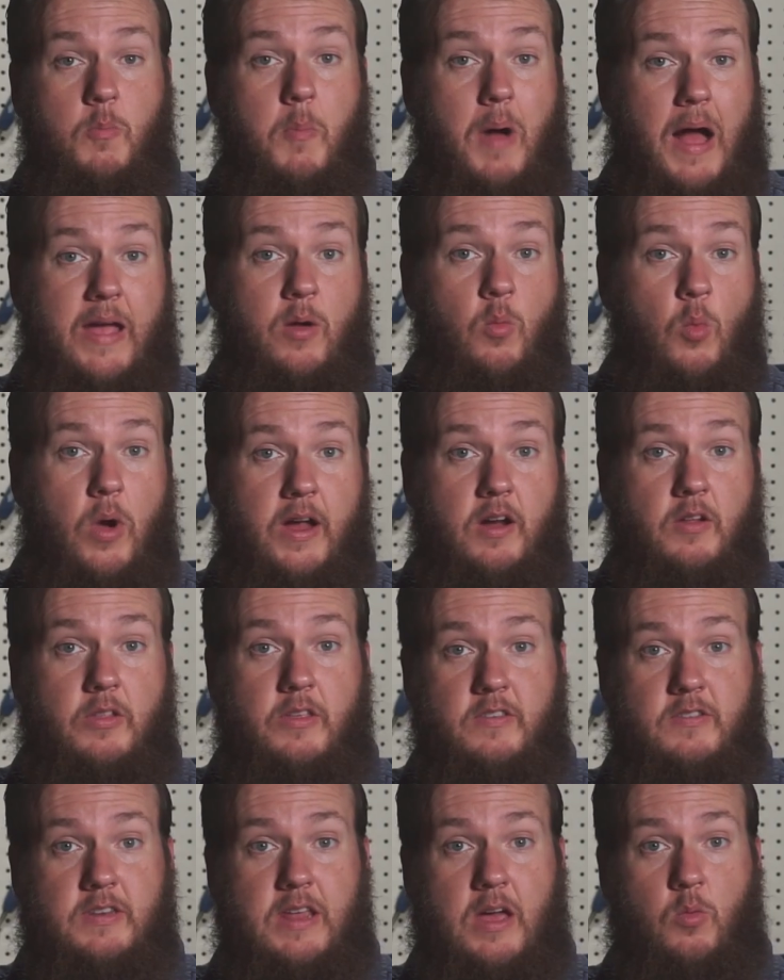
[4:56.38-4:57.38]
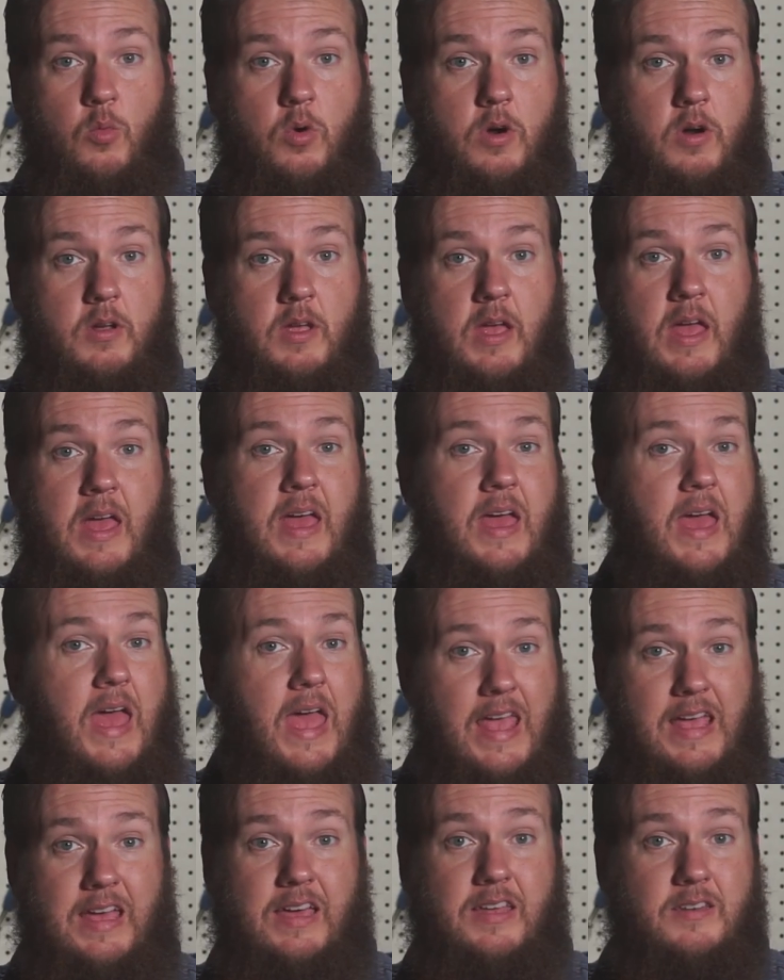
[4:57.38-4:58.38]
my wireless network,
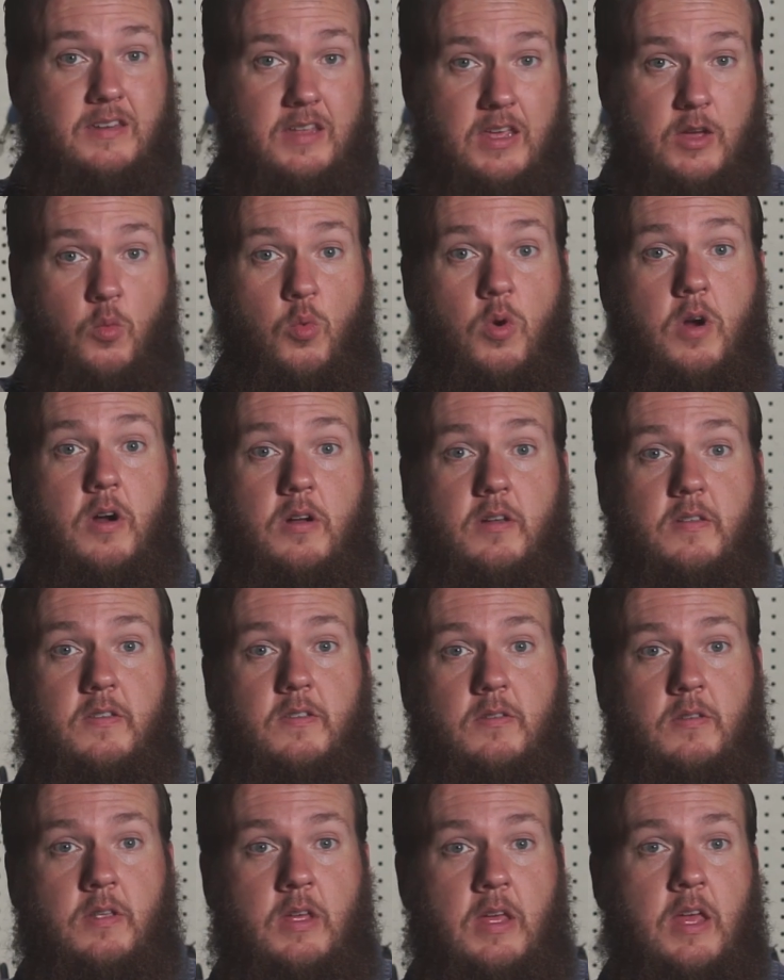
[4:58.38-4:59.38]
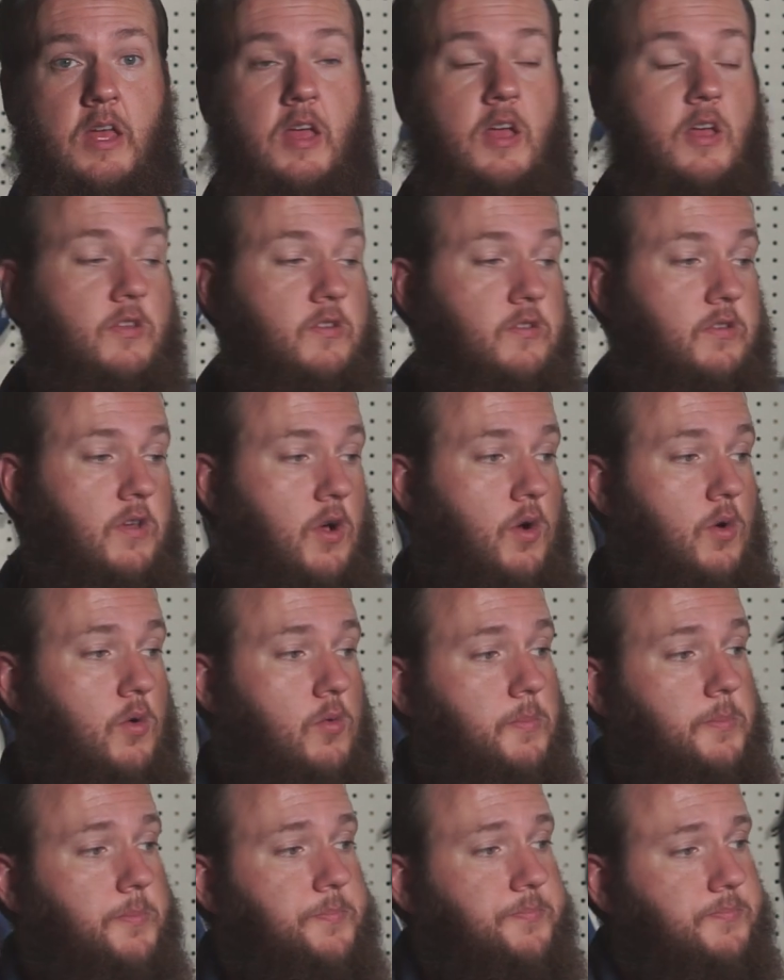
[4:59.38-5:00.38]
and it works.
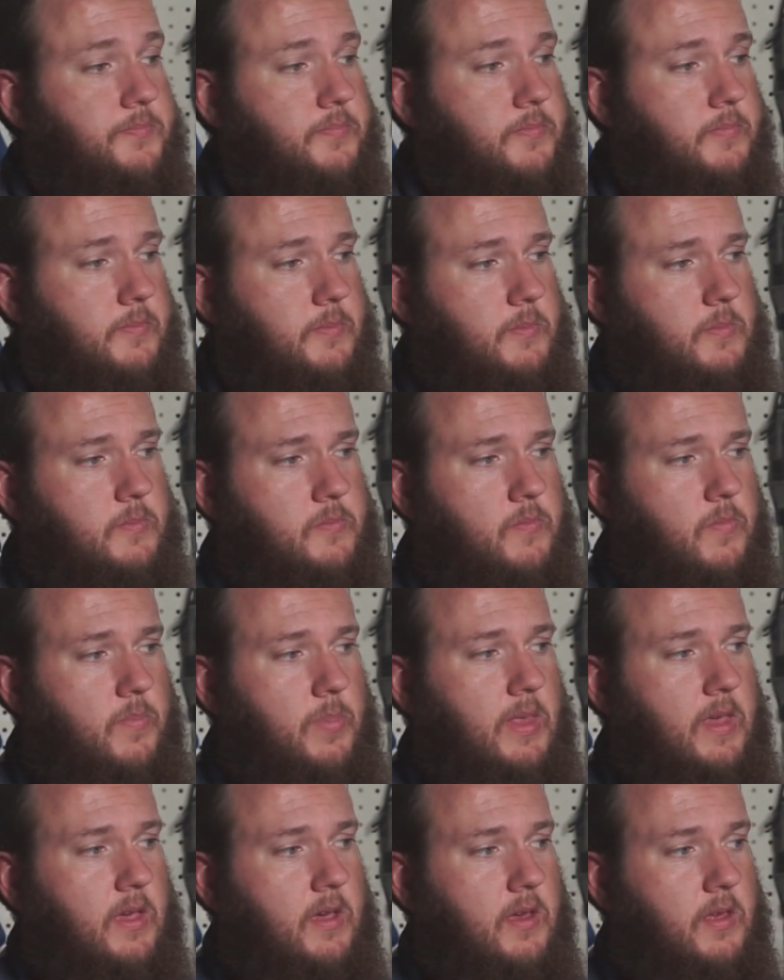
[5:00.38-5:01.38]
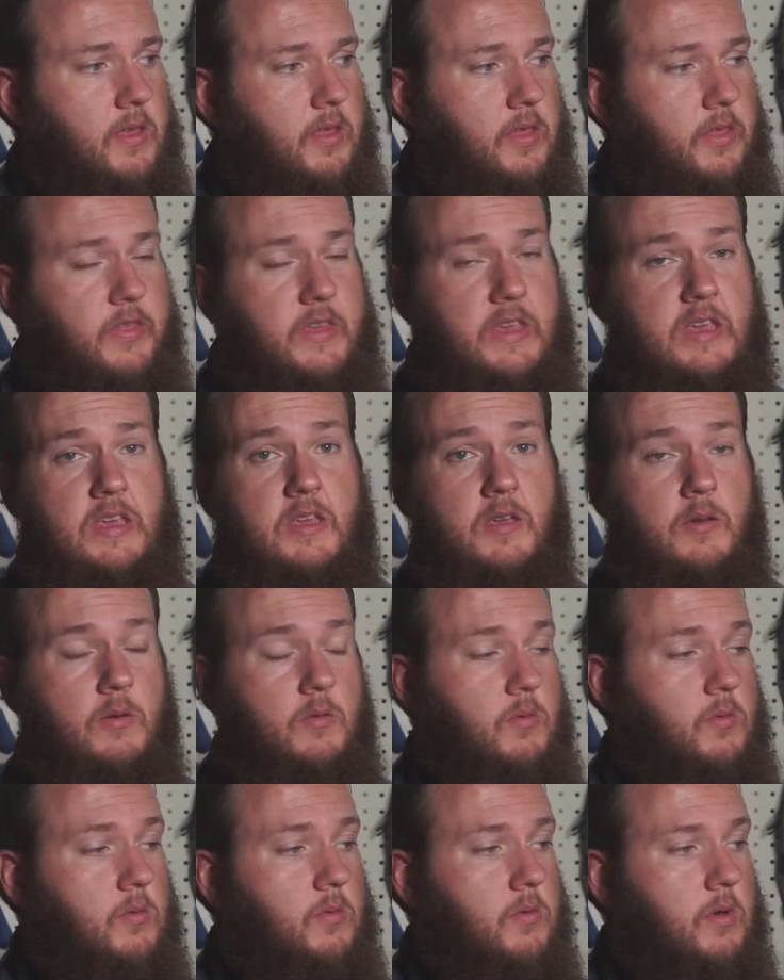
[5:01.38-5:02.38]
So The
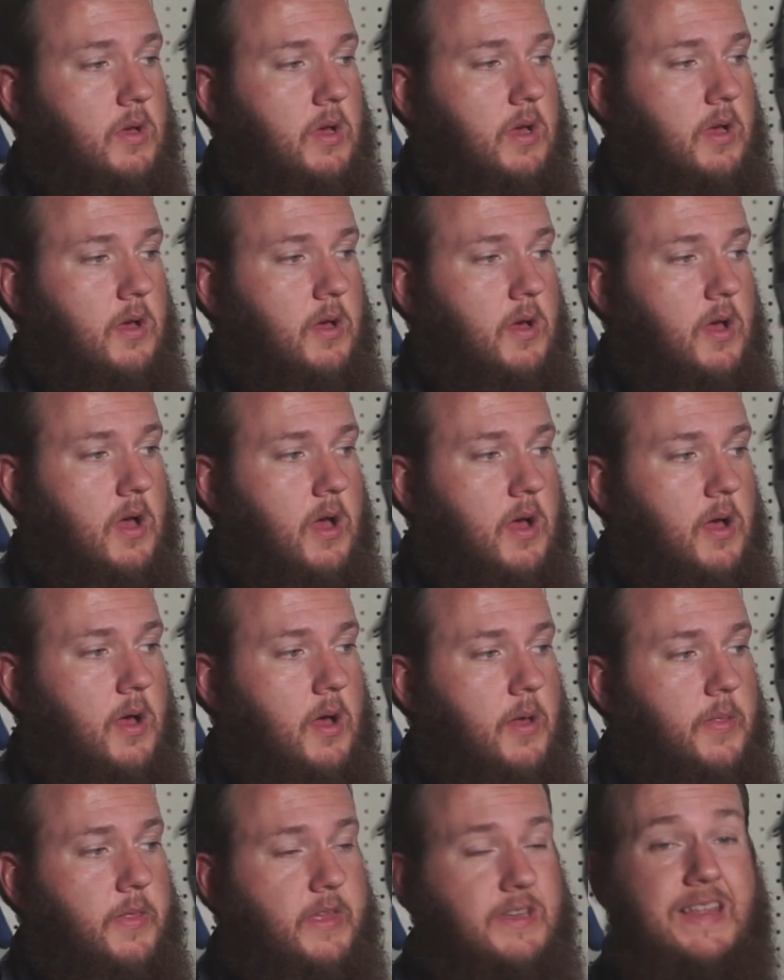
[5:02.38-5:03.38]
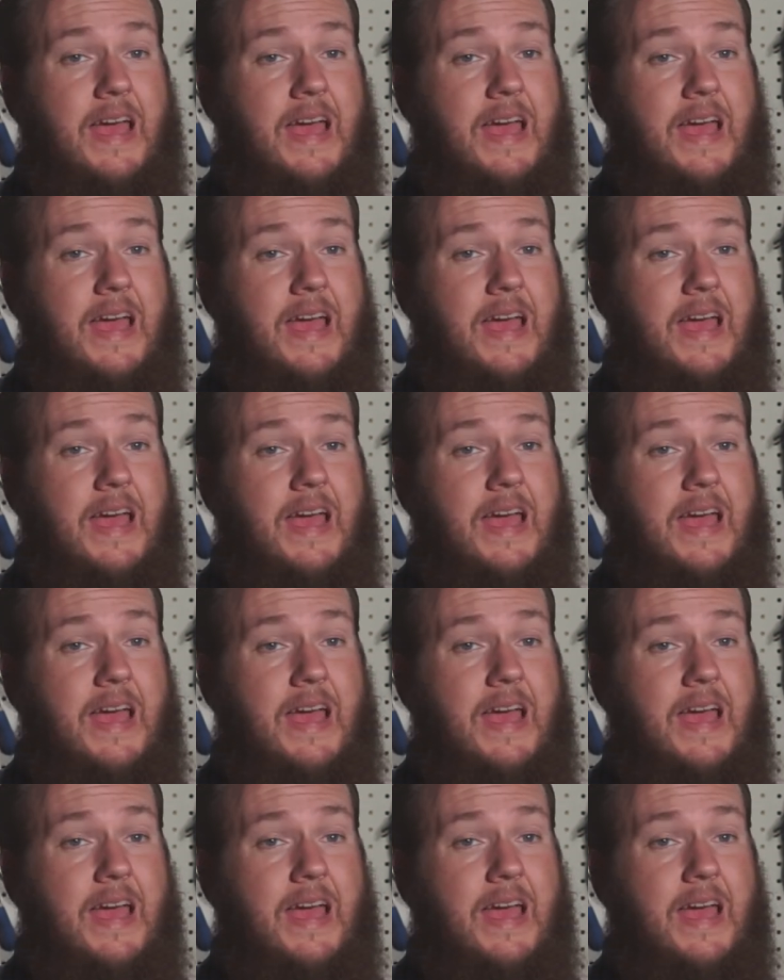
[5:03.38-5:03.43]
The